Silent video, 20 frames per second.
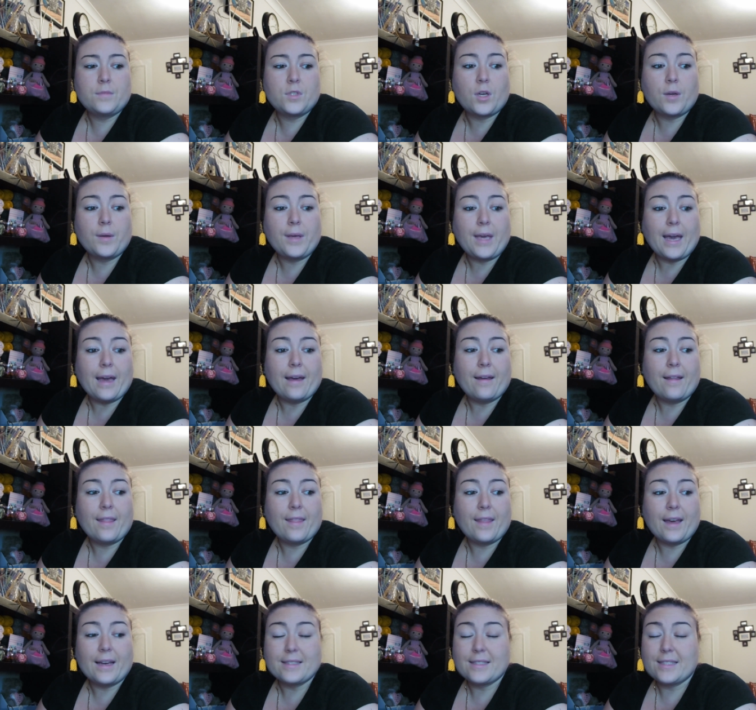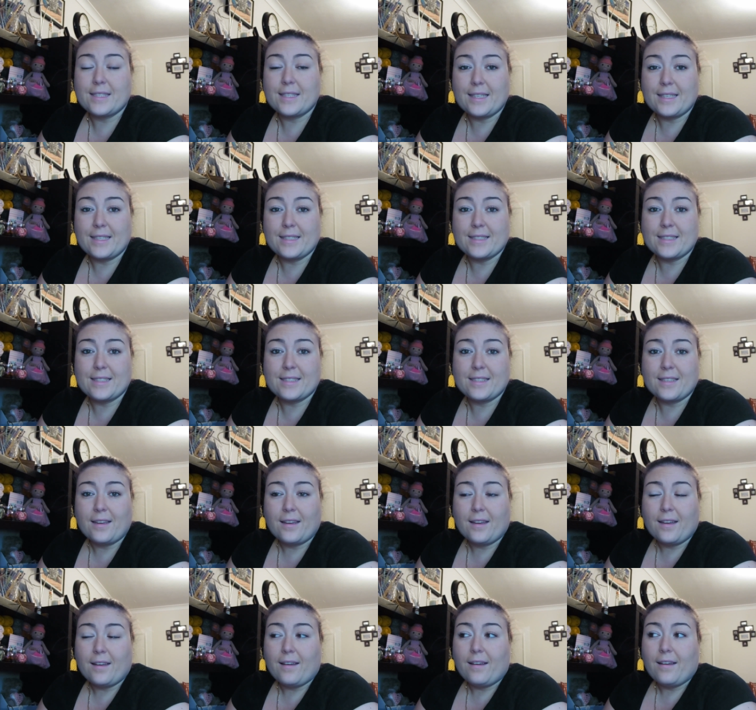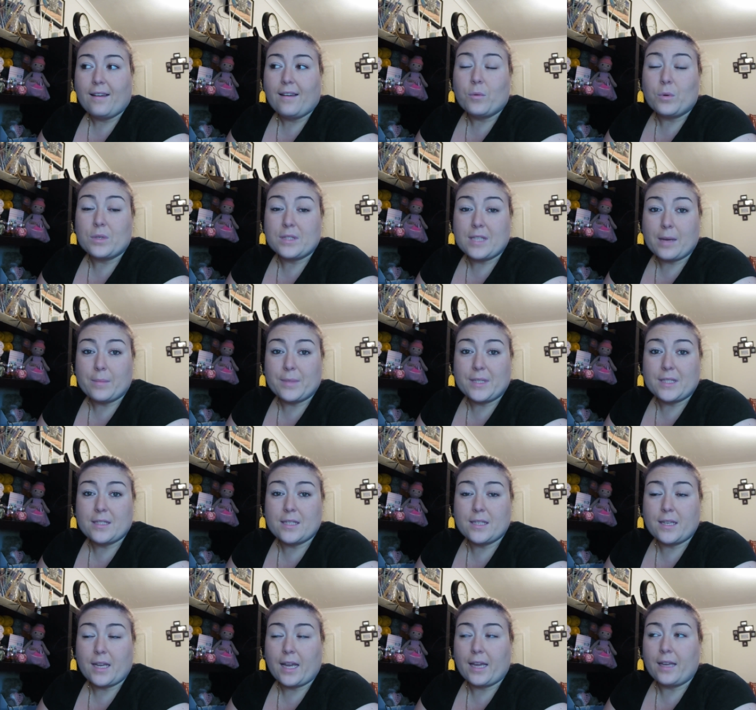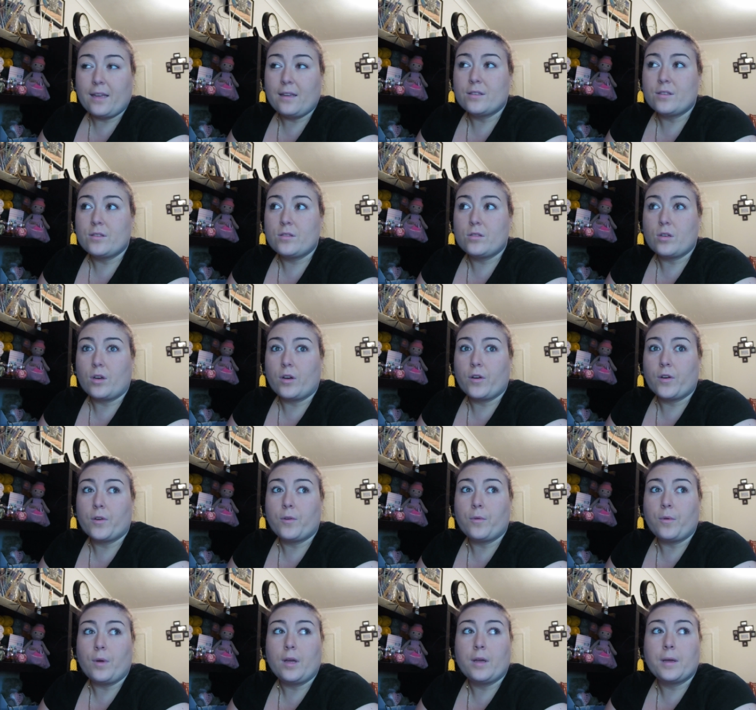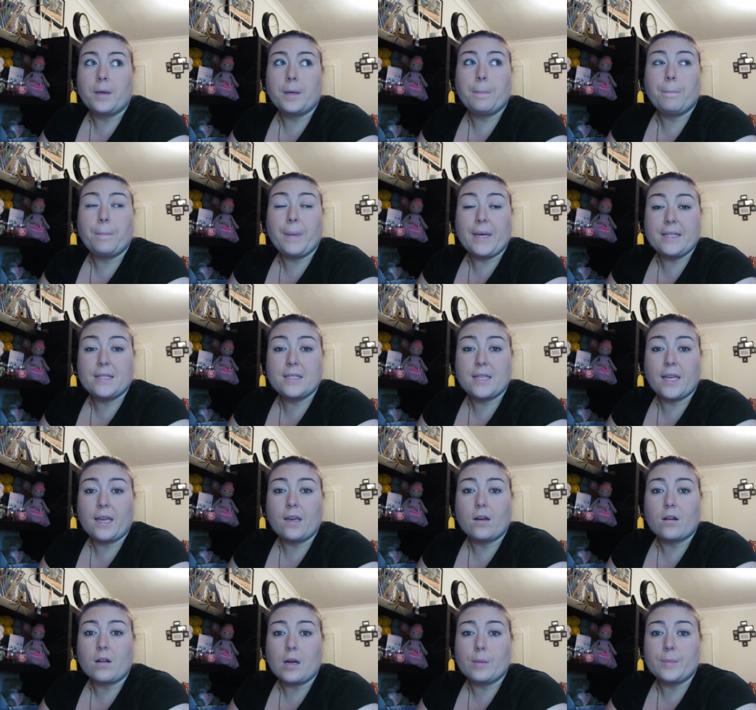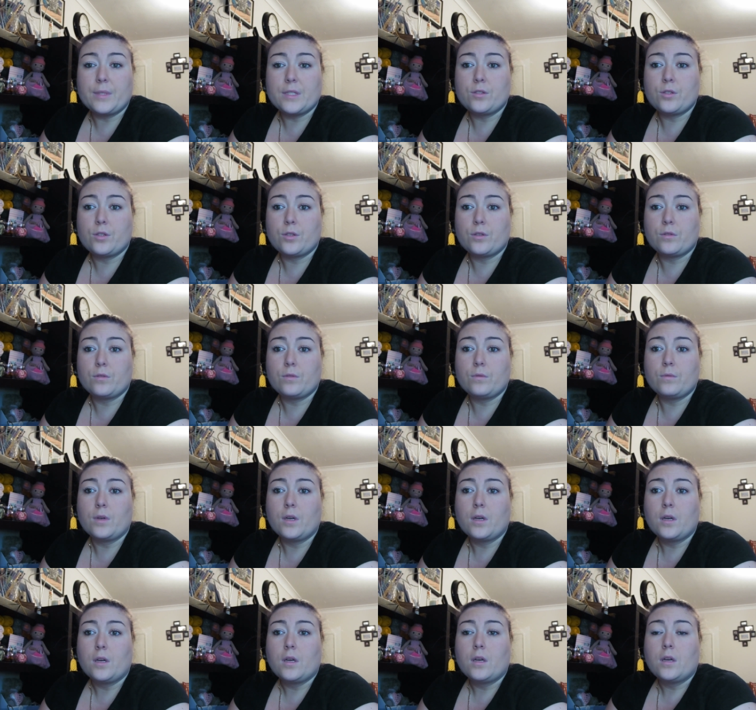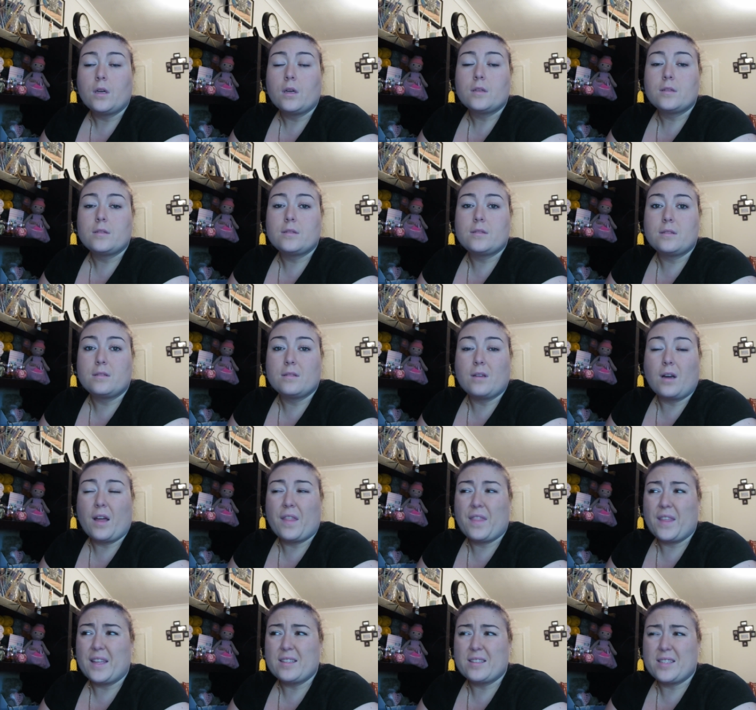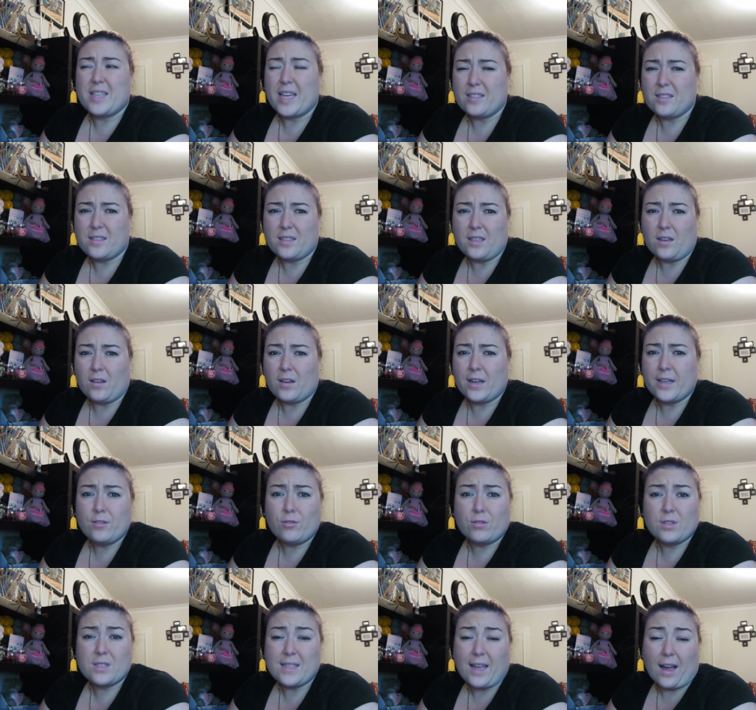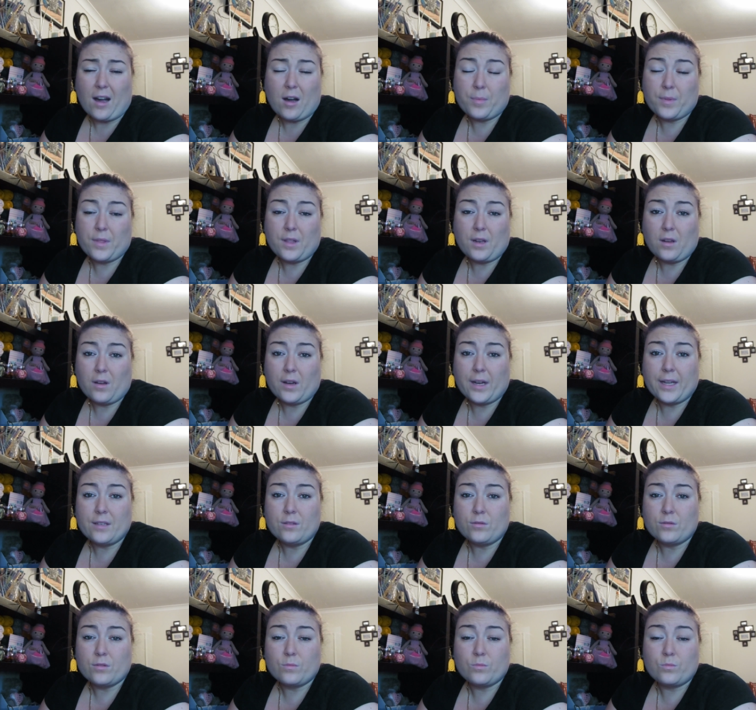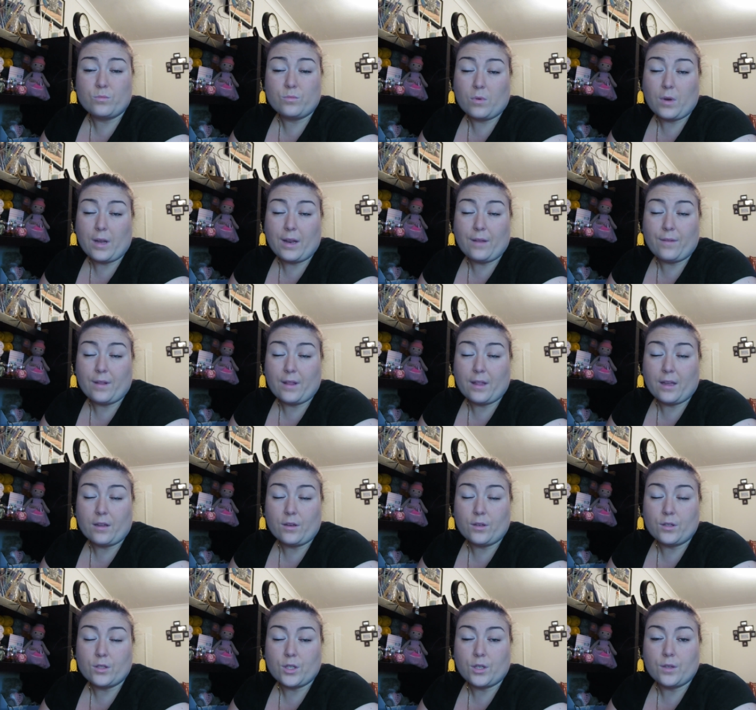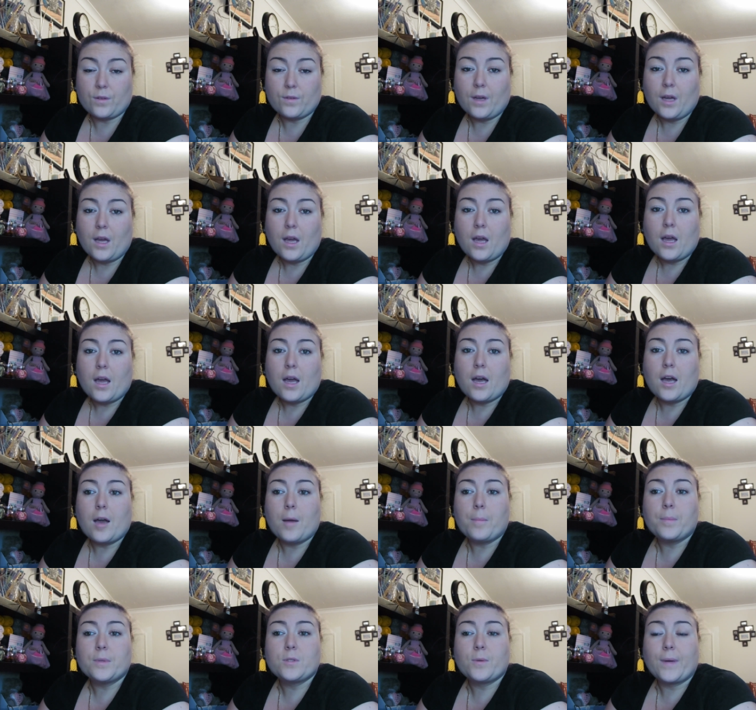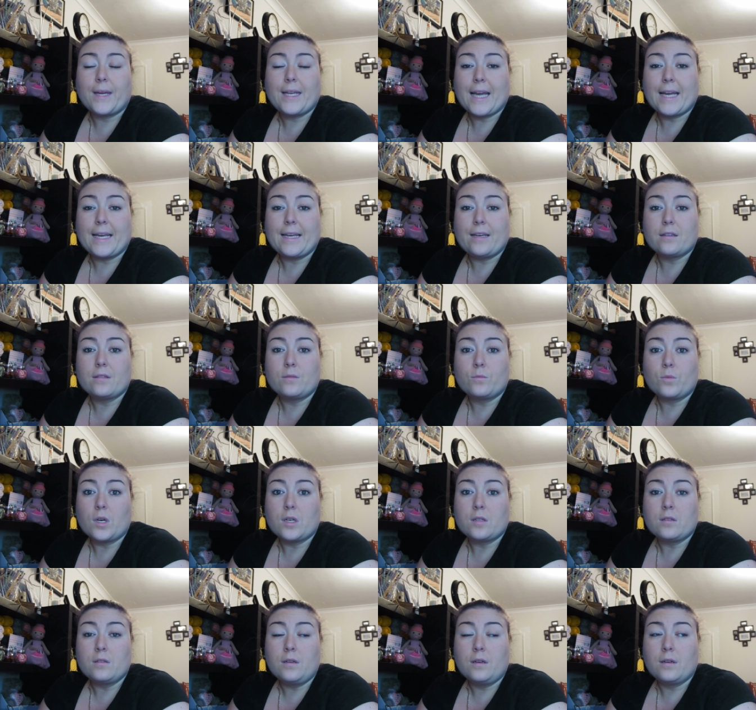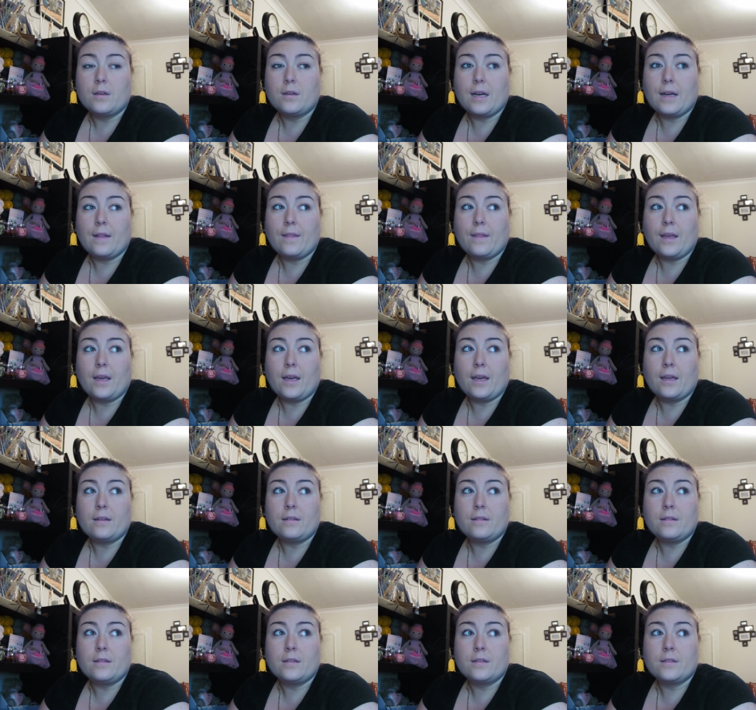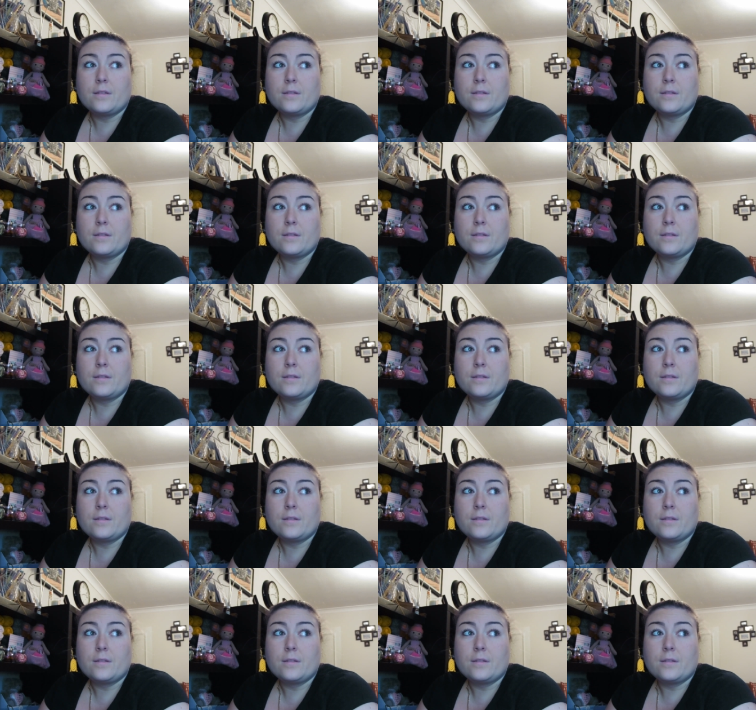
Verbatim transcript: so yeah, that is what's happening today. So BT are coming to I think test the line or set up the line or whatever they're going to do uh, between 8 and 1 and then